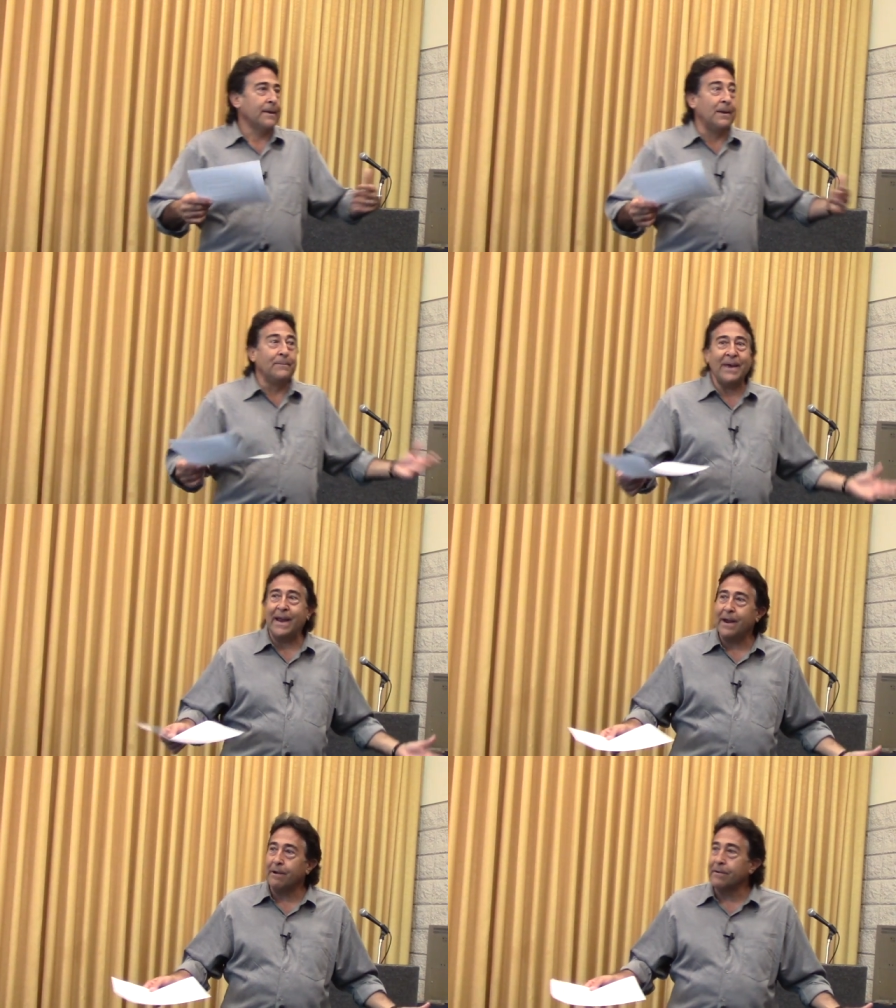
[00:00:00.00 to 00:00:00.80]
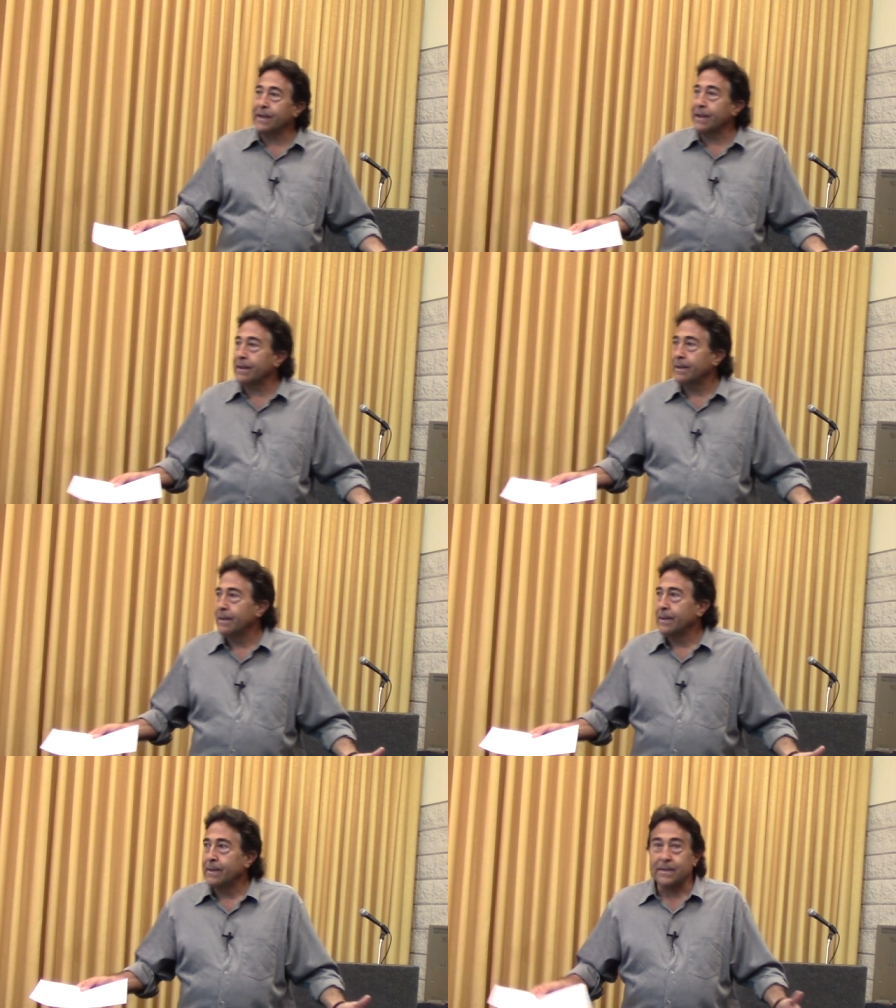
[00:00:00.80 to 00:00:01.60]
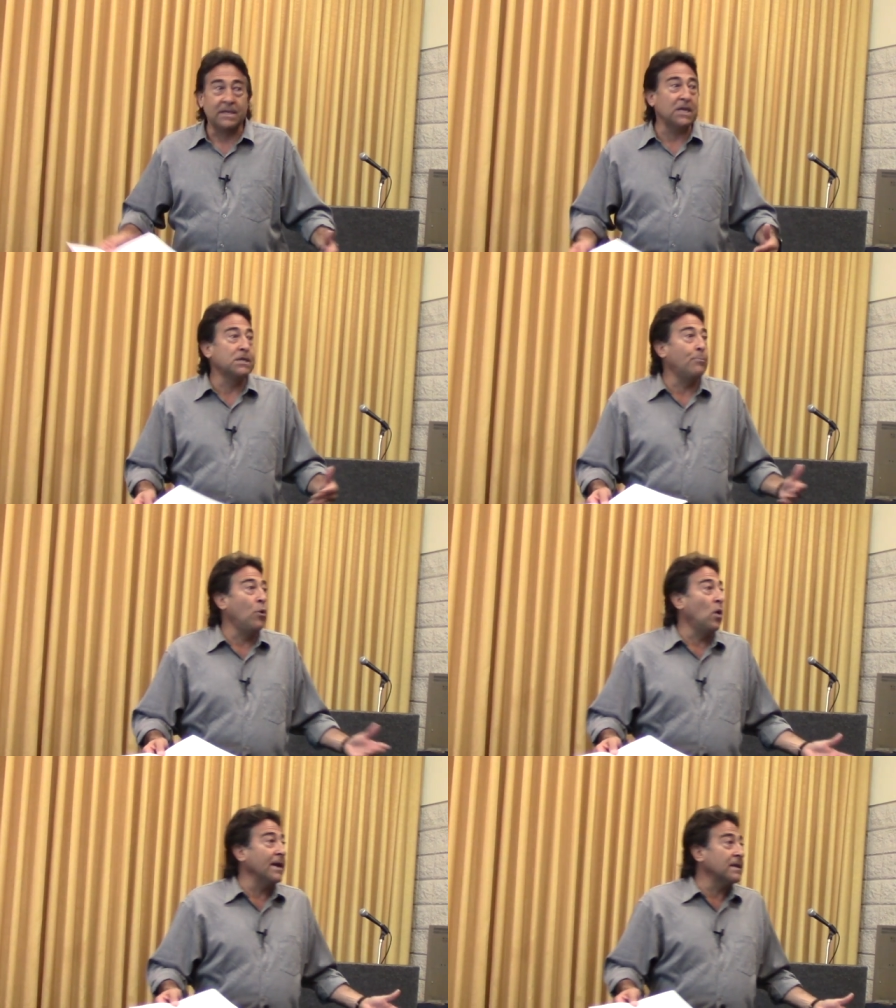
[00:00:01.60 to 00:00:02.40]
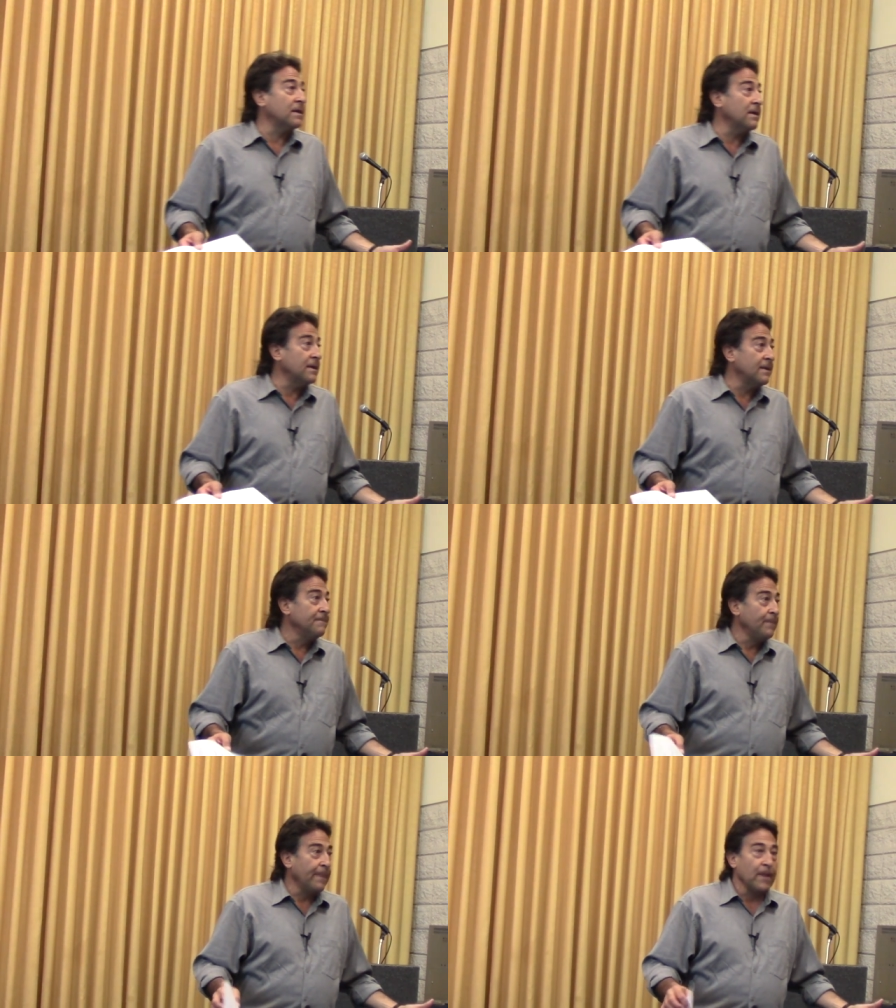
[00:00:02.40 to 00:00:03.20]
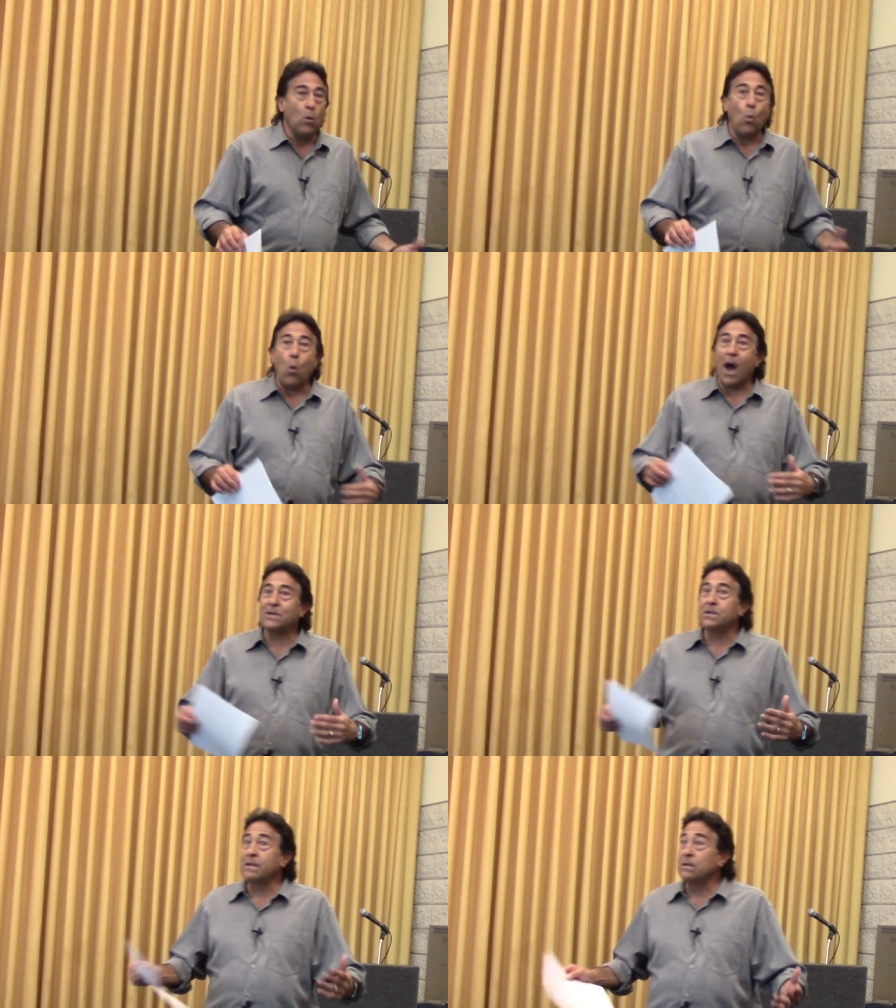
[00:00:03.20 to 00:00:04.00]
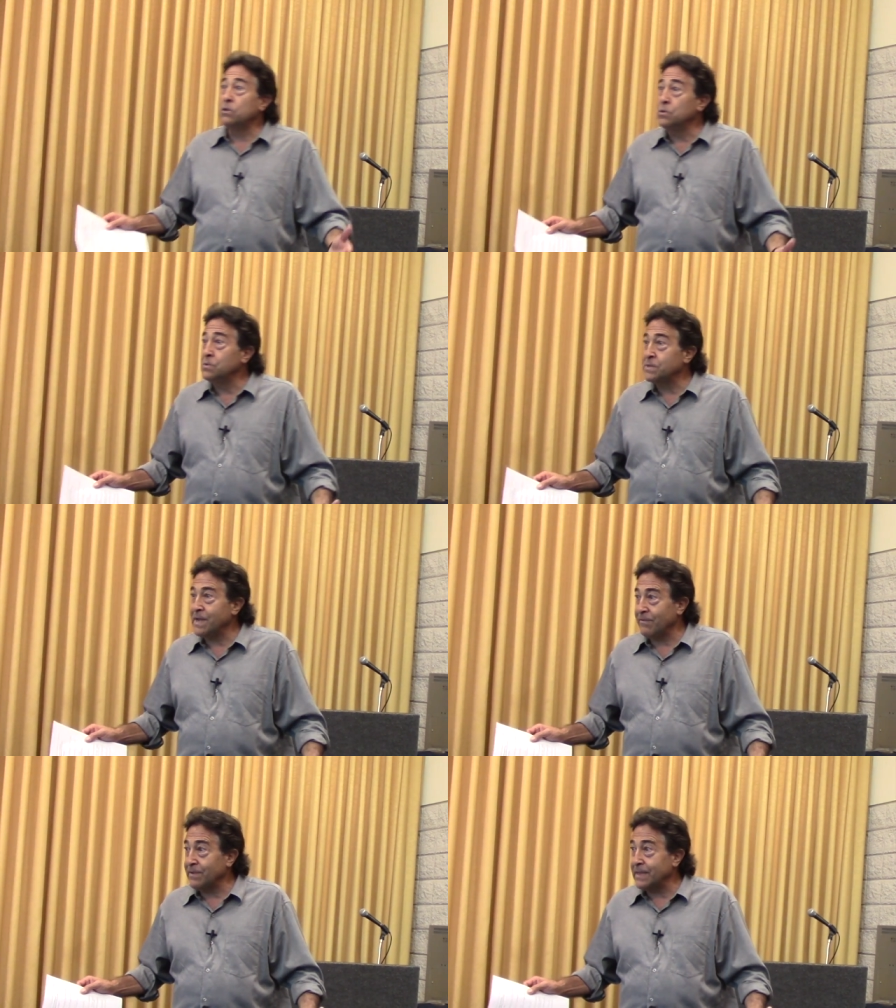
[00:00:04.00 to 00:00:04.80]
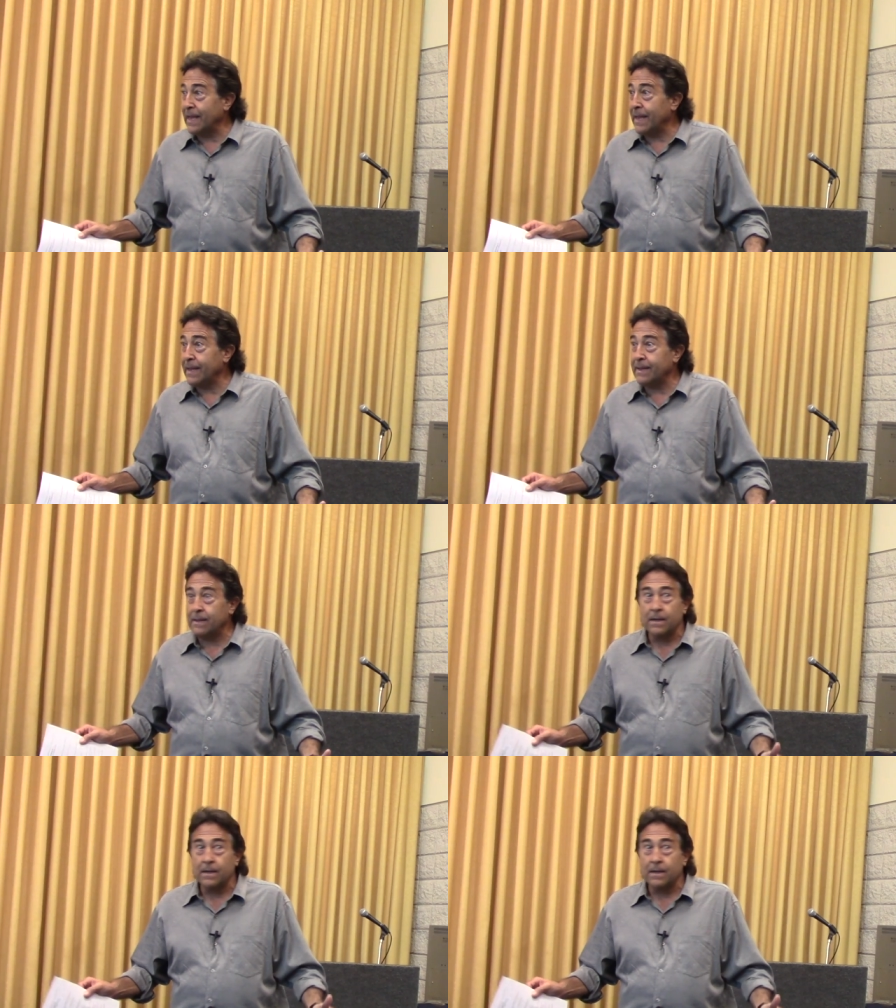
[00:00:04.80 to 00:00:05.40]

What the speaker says: comparing, disappointed, watching the news every day,